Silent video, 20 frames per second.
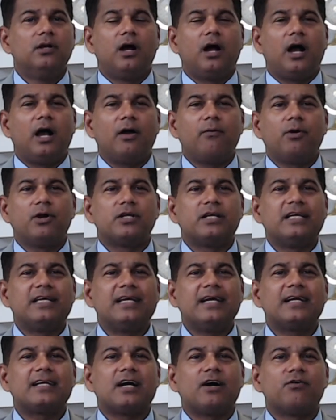I want to
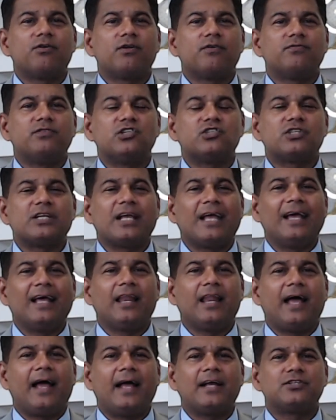get out of this
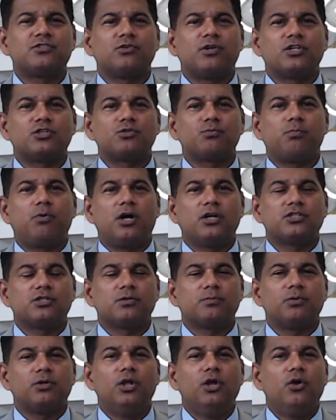hell as soon as
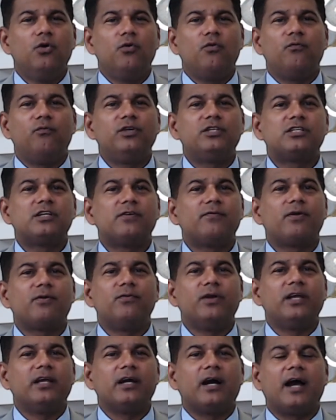possible. Whichever
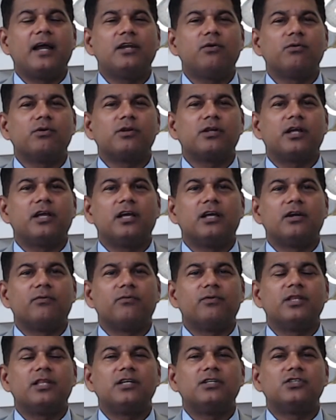way, I don't care
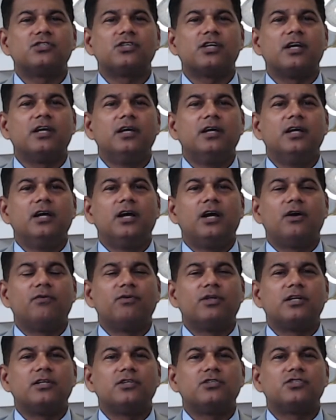whether it's
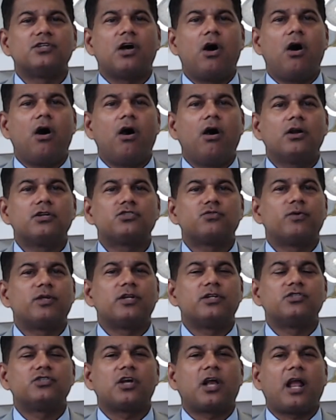a horse, whether
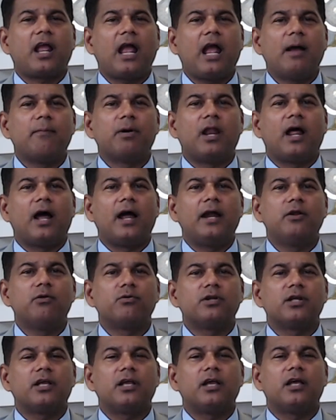it's a camel. I
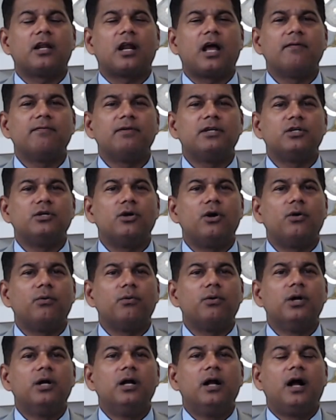don't care. I will
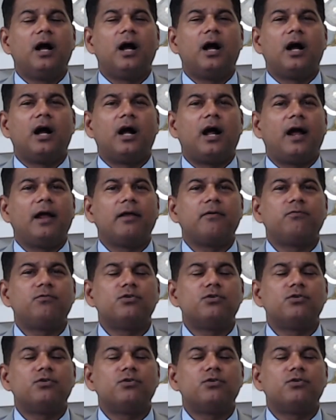go. I